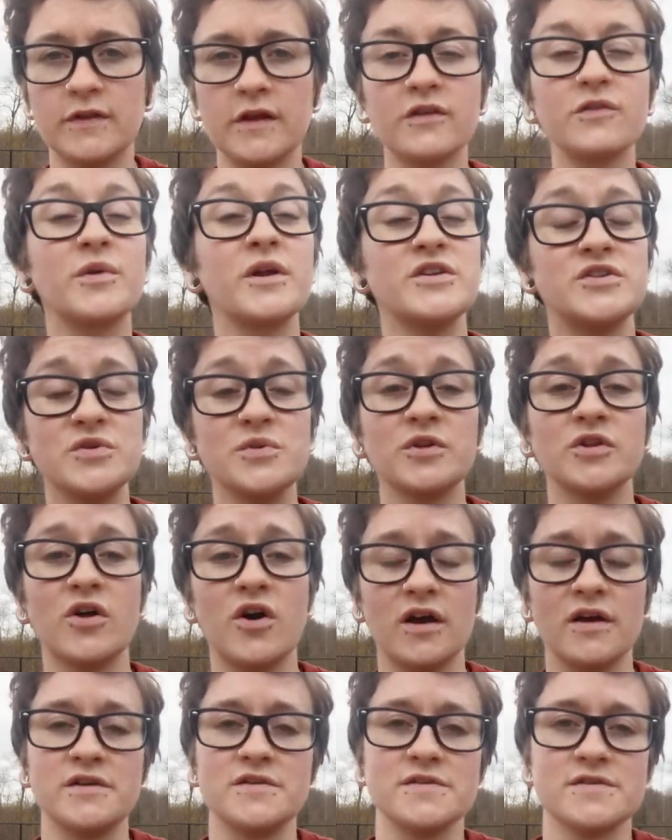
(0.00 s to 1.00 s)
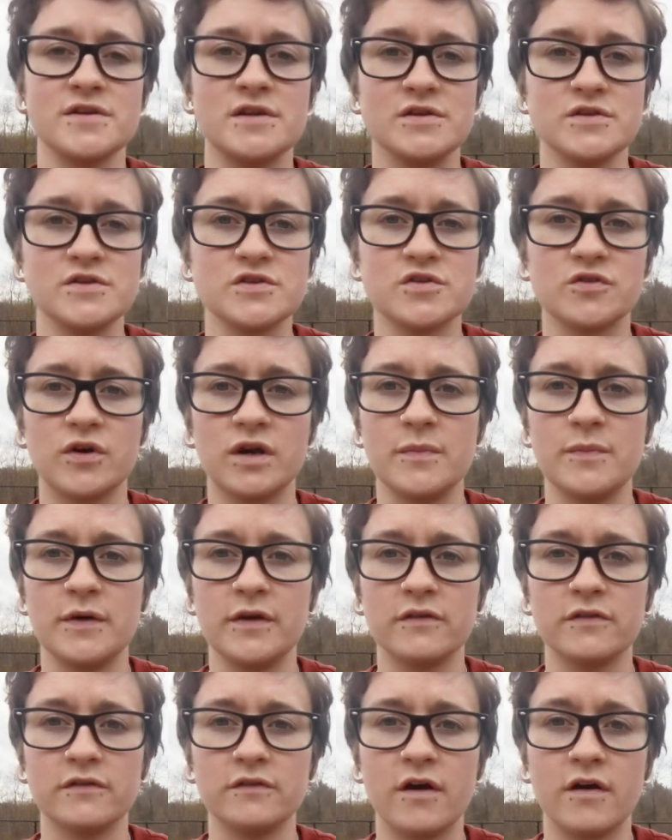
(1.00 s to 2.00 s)
That's what I do a lot is, is
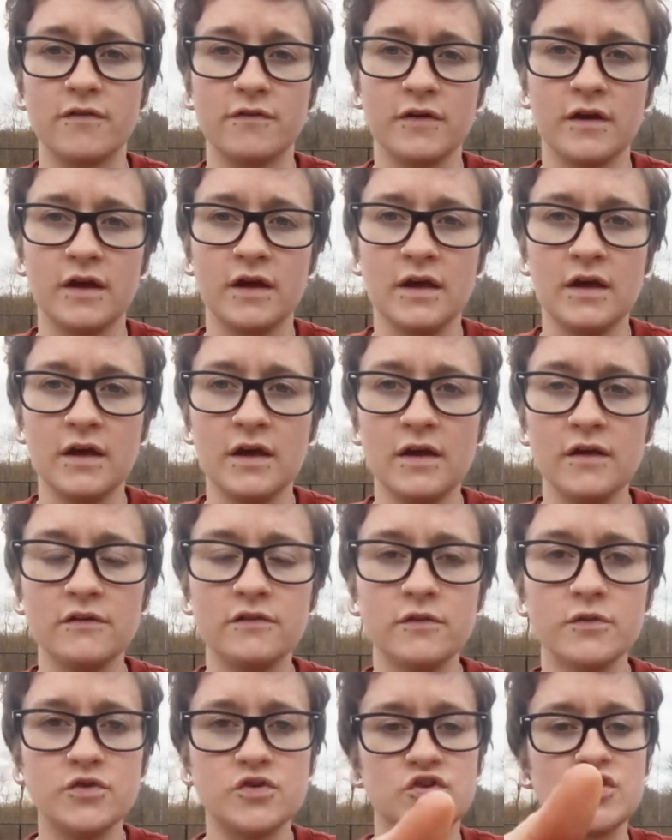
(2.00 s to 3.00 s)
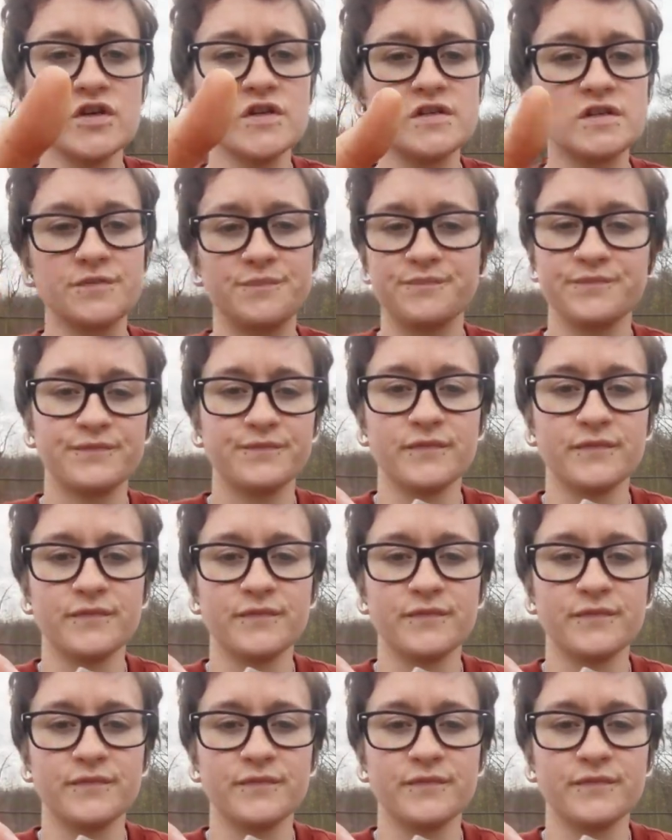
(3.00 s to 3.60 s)
scraping stuff. So it's just,